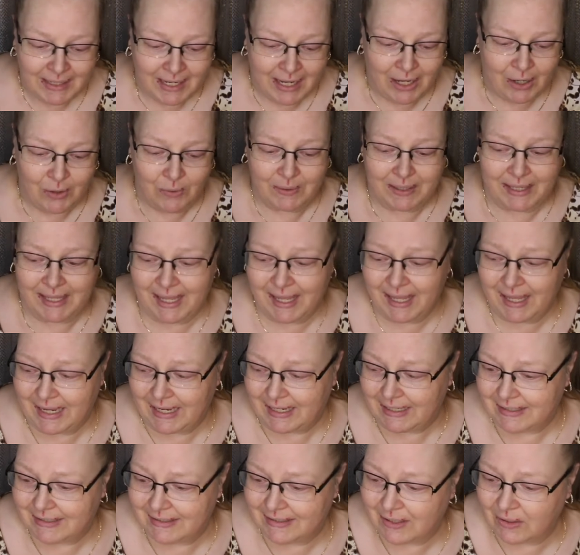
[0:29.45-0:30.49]

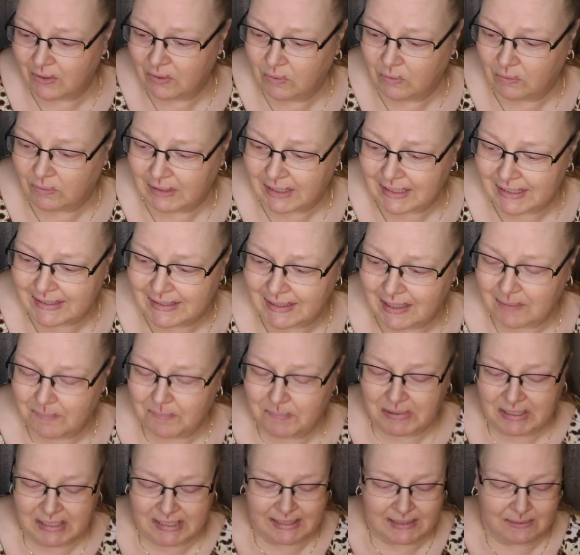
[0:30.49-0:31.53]
Okay, so let's get
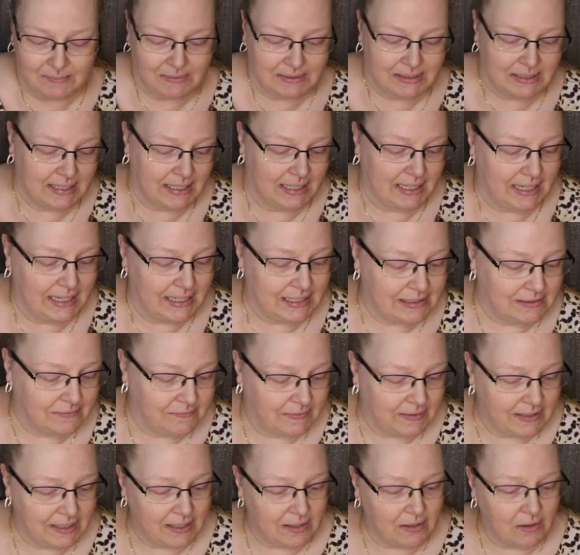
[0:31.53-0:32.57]
busy with today's
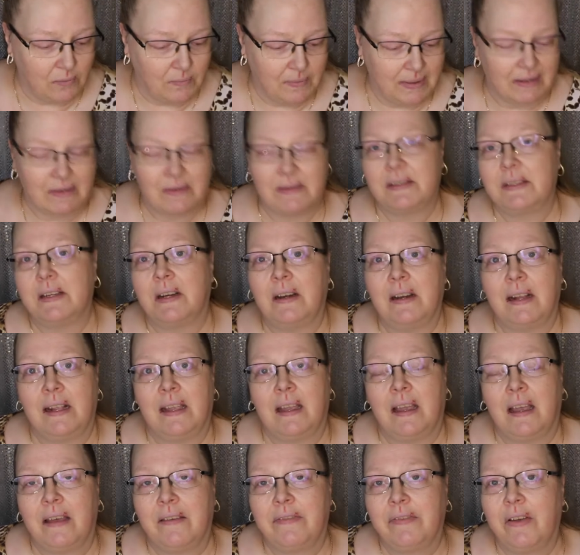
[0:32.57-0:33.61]
video. We are starting
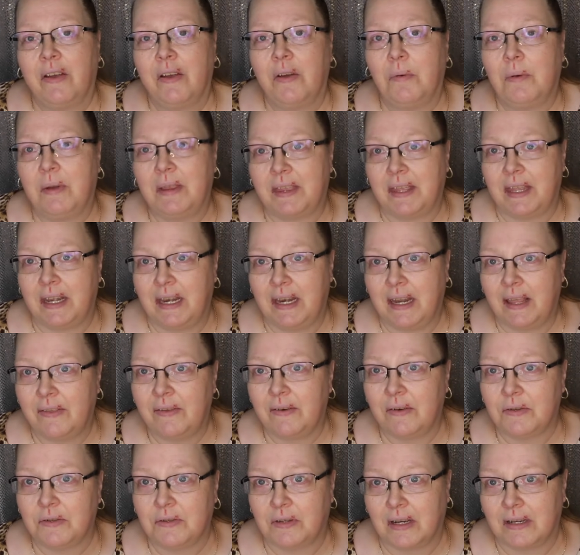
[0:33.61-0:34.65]
off with
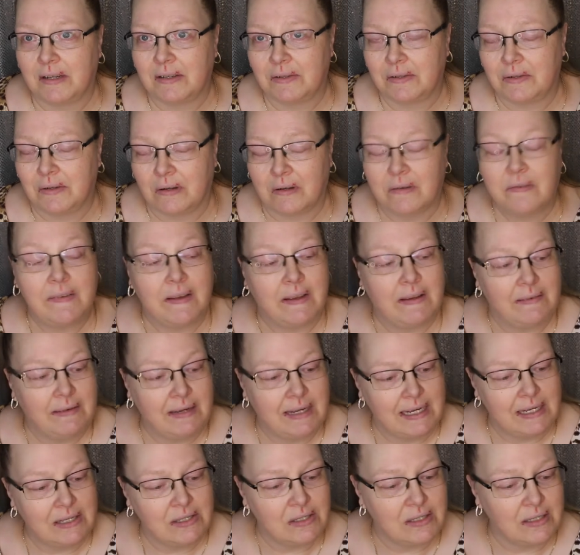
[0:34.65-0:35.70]
another drugstore
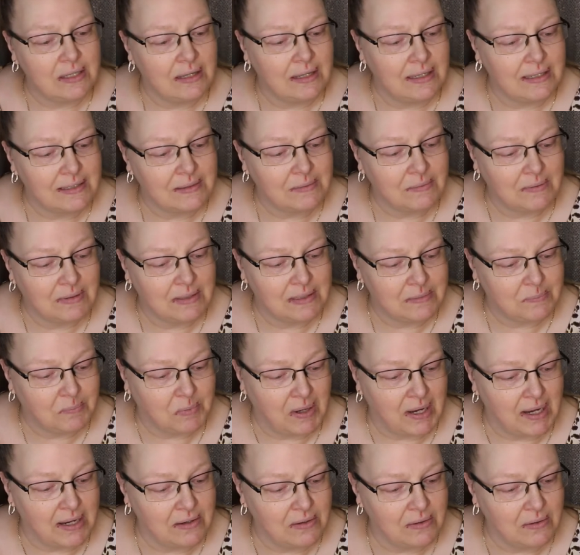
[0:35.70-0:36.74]
foundation. This one is
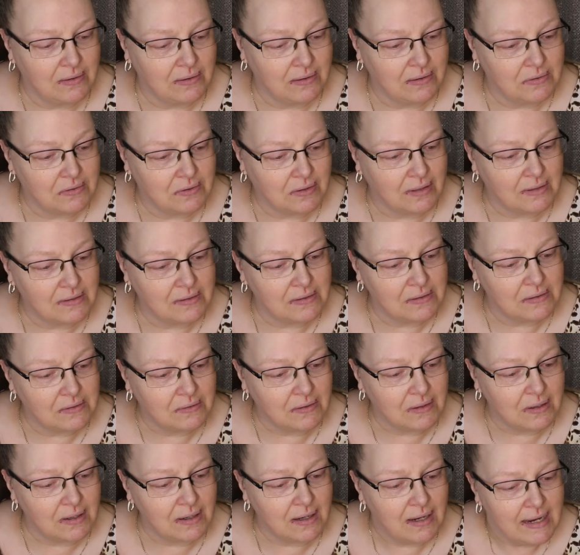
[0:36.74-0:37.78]
brand new to the
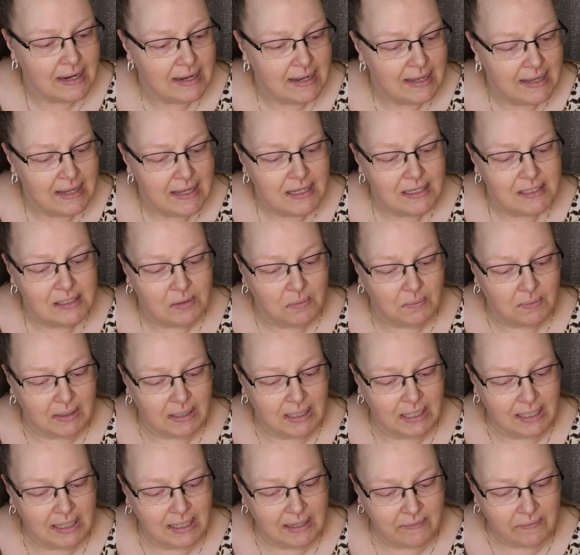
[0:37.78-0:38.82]
drugstore. So we're
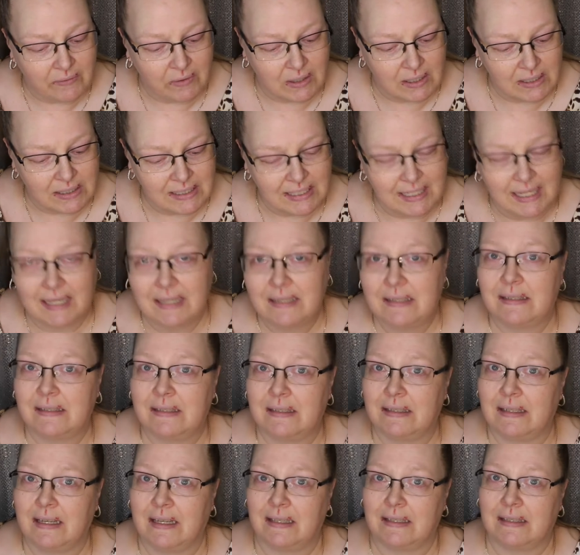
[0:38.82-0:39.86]
going to give her a test
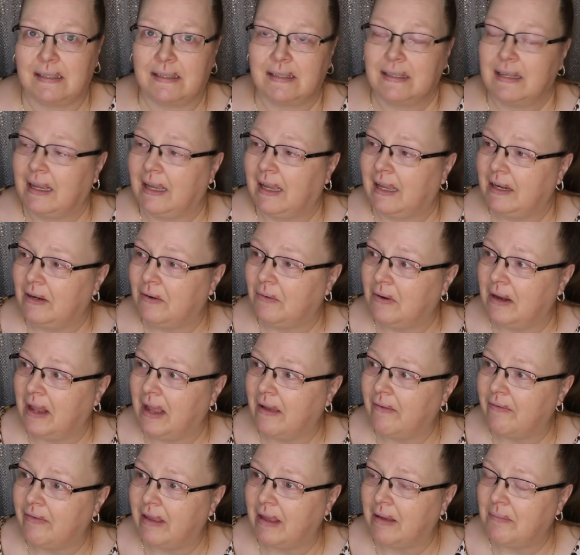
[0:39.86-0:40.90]
since I don't
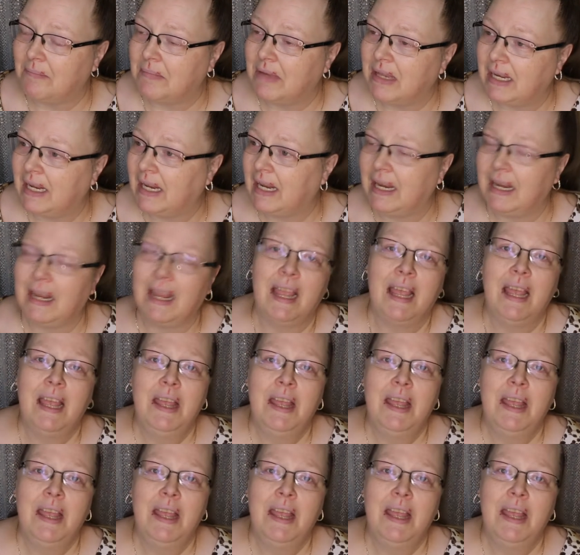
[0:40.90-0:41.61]
have that many